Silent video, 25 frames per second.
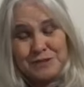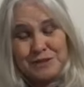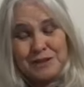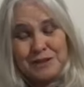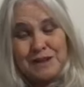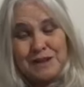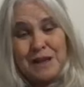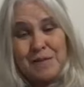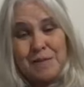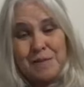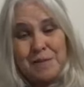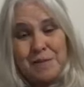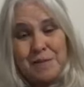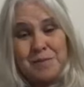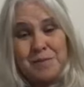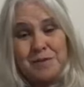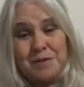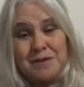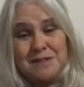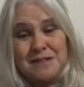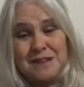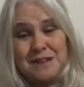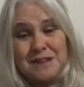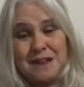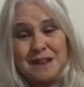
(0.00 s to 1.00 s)
Do it a couple
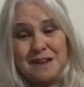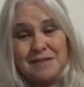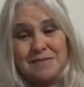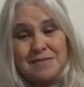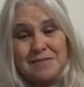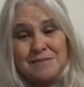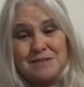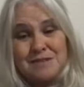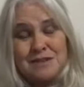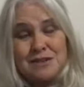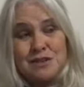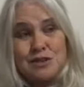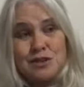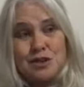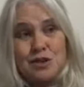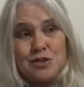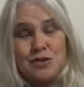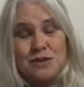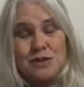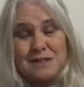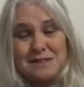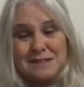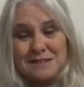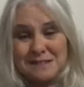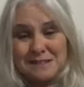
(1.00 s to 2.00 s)
more times and
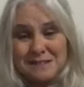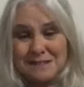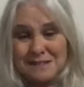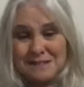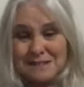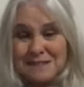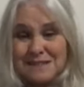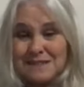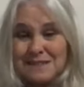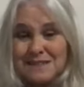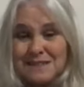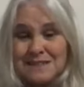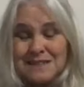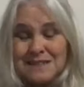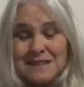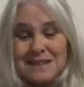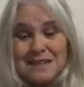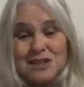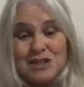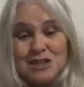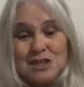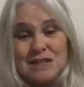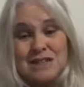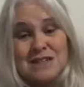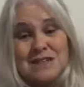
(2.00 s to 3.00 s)
notice the
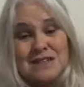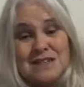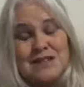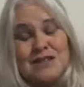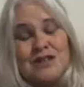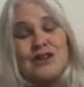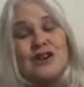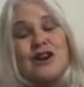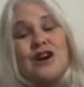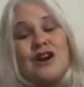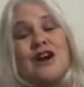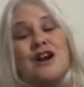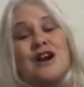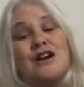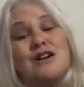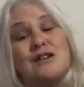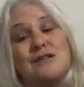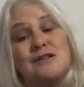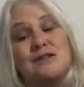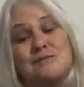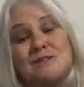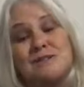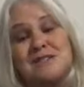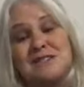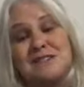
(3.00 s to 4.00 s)
sensation in your
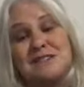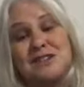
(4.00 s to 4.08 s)
arms,